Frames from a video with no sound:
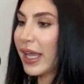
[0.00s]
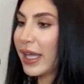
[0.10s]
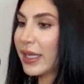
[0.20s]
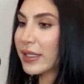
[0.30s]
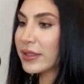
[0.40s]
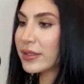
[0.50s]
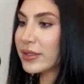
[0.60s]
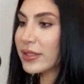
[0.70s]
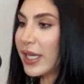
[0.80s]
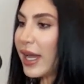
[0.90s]
And
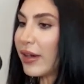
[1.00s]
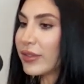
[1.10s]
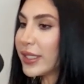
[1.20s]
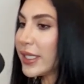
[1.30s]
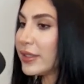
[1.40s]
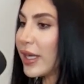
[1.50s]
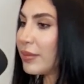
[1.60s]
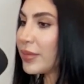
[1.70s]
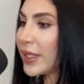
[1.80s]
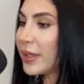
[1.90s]
yeah, really
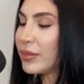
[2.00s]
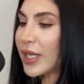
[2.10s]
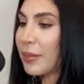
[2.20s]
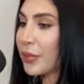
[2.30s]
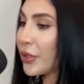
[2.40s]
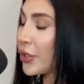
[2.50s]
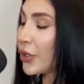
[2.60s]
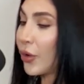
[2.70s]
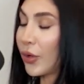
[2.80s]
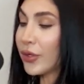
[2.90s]
dump him, dump
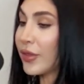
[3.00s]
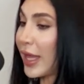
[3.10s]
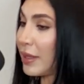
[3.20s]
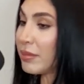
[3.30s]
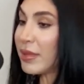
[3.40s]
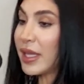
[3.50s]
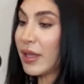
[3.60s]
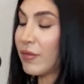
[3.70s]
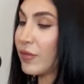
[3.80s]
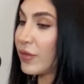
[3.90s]
her, or them
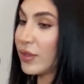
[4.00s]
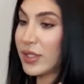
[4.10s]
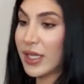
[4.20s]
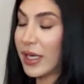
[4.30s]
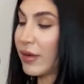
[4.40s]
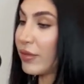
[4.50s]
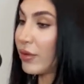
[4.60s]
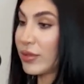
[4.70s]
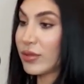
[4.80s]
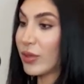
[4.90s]
if you see any of
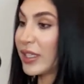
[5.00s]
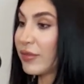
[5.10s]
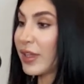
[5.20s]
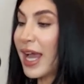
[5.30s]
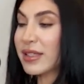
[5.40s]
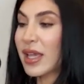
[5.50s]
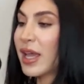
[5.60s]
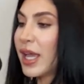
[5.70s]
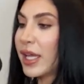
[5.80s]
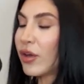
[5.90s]
those red flags.
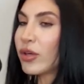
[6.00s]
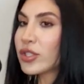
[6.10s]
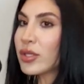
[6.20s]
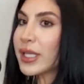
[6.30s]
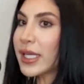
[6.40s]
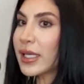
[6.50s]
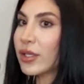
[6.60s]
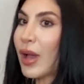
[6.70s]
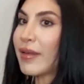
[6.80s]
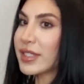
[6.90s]
And also, like,
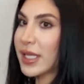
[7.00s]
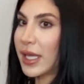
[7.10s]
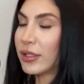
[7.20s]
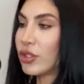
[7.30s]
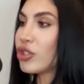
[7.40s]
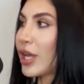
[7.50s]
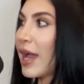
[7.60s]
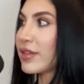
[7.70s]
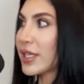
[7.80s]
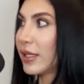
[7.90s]
you have a scale. You should
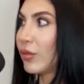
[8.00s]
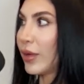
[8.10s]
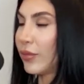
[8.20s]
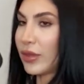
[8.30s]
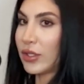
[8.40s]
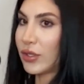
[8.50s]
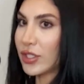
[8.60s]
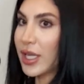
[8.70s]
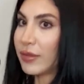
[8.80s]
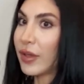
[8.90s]
have a scale within
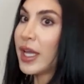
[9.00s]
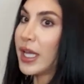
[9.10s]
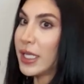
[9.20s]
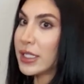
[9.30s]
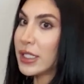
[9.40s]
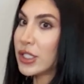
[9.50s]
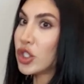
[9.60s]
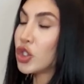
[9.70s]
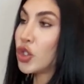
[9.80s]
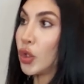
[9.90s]
yourself. Is
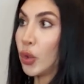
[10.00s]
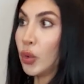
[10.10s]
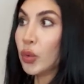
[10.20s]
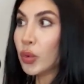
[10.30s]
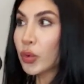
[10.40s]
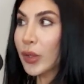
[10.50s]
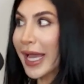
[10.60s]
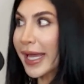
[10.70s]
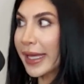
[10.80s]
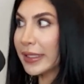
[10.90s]
this too red,